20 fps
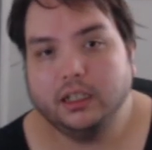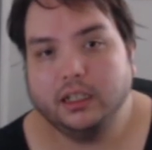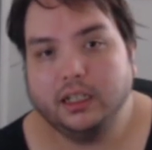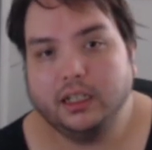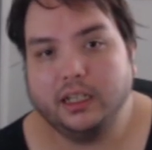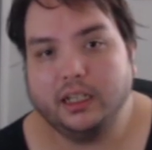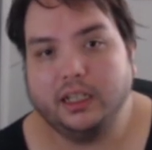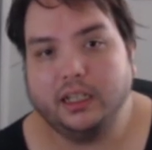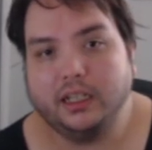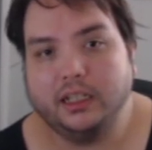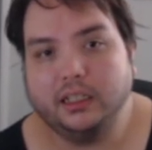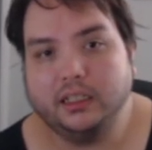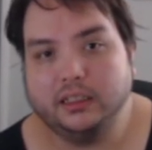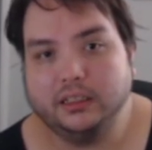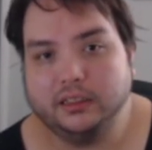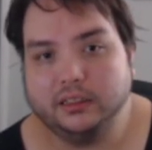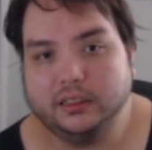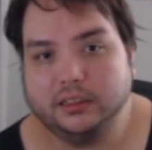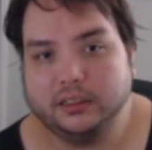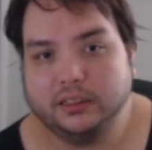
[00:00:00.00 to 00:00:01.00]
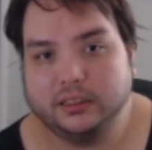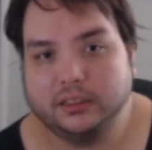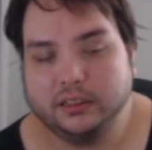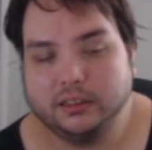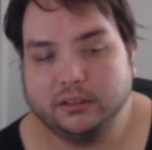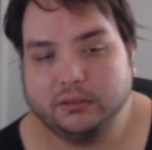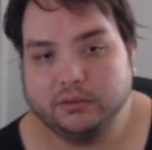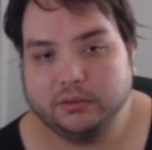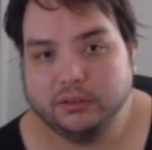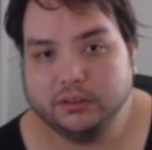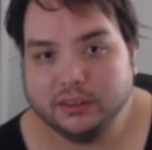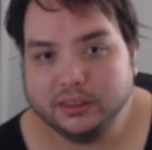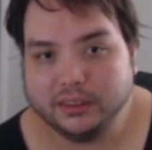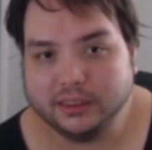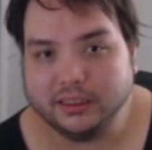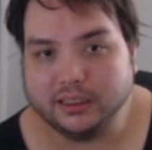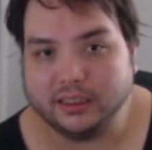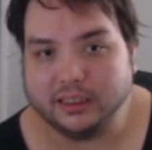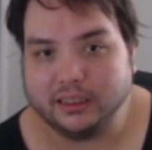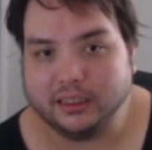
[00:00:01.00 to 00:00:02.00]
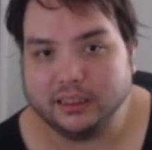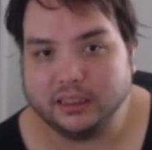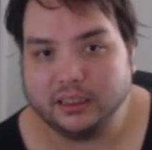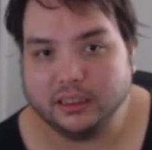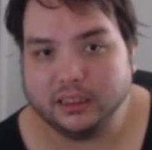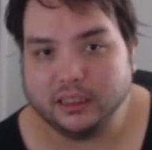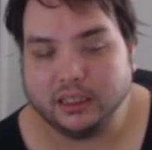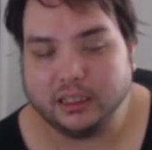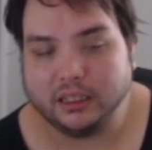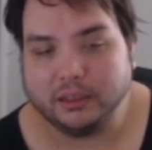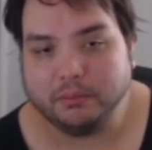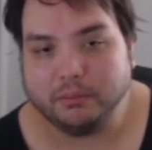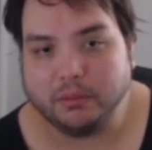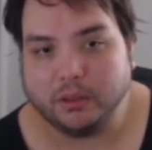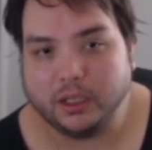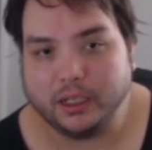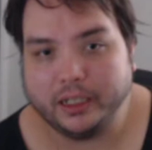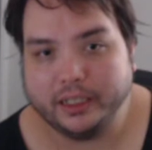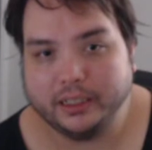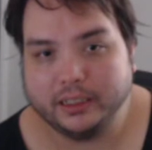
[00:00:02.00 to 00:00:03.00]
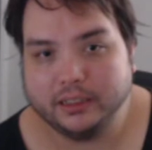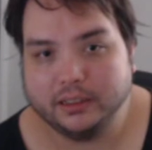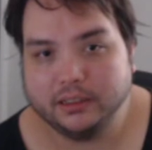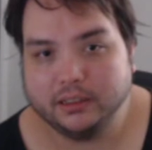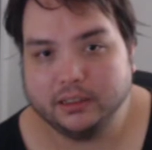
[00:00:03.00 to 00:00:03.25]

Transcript: and unfortunately, I might.